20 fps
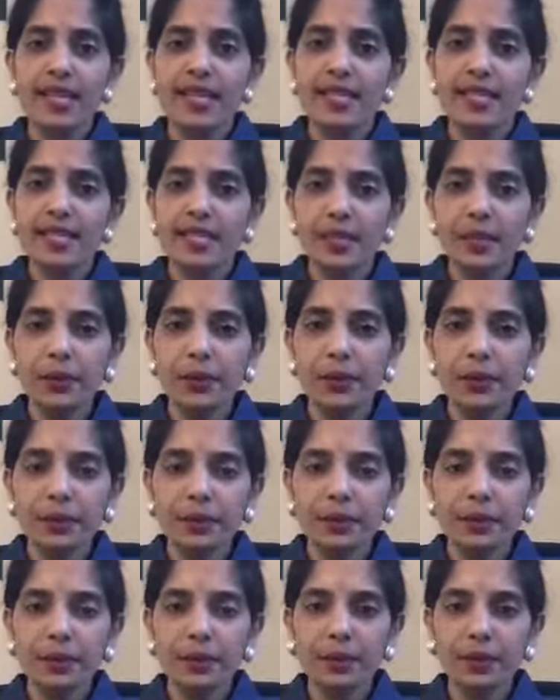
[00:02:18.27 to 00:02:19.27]
So
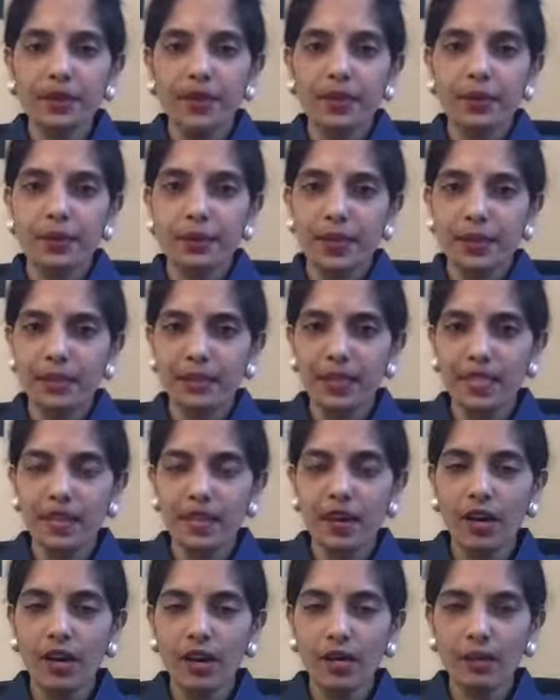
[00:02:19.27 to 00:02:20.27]
when we
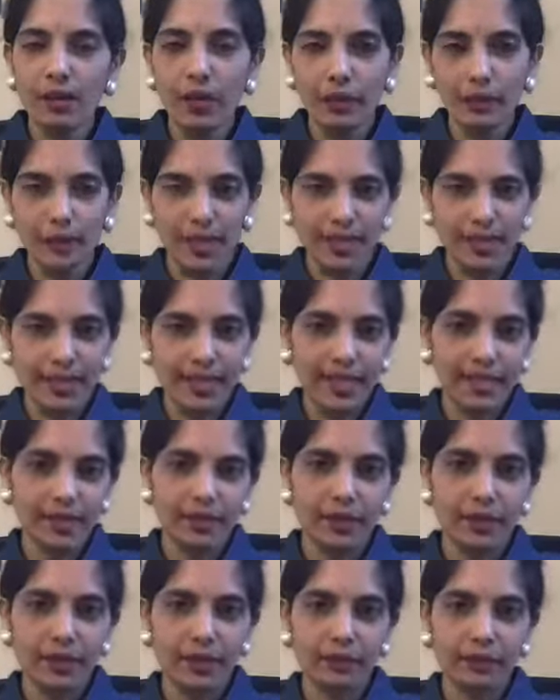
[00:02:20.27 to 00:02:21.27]
talk about
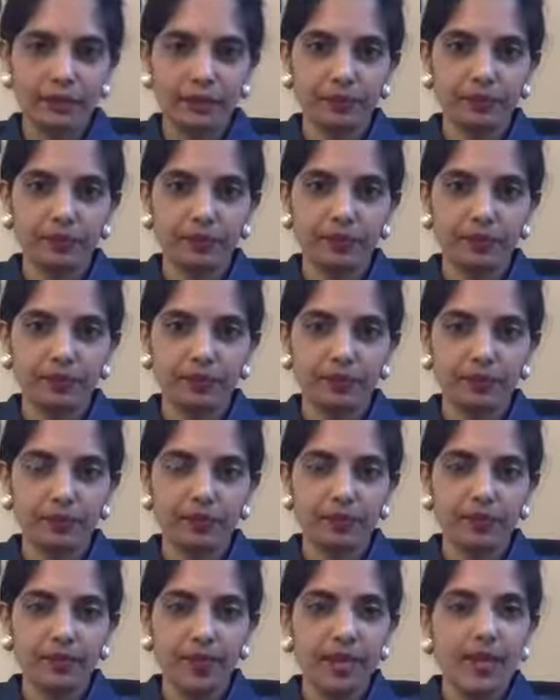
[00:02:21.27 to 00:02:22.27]
sleep,
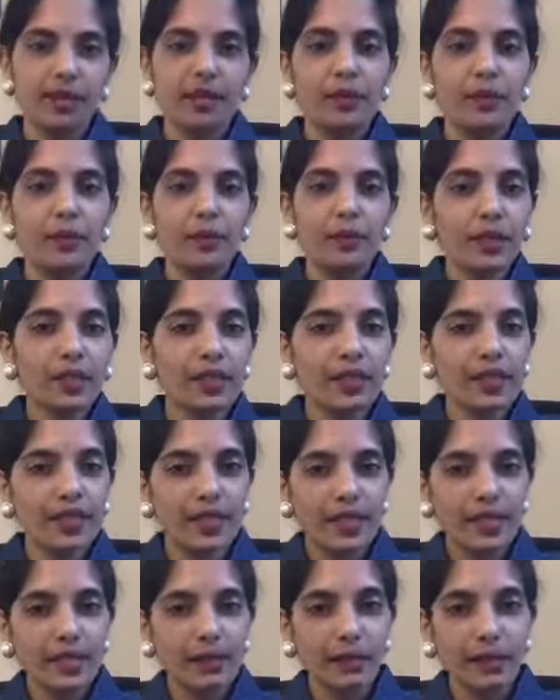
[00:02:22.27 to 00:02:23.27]
what
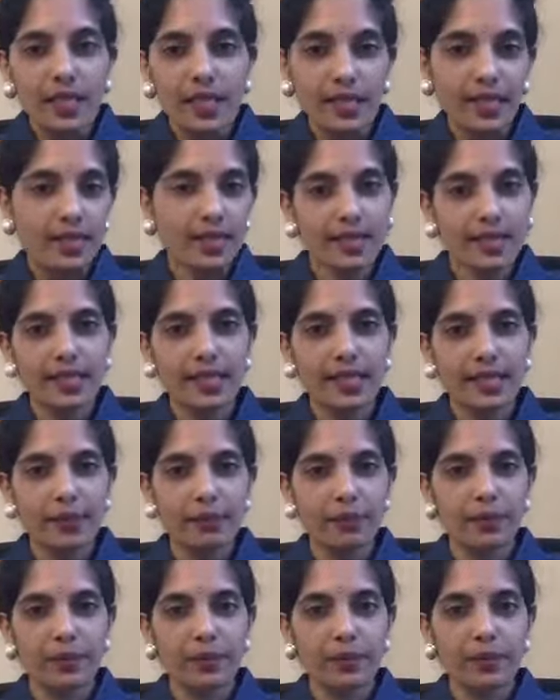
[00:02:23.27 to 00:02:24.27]
is sleep?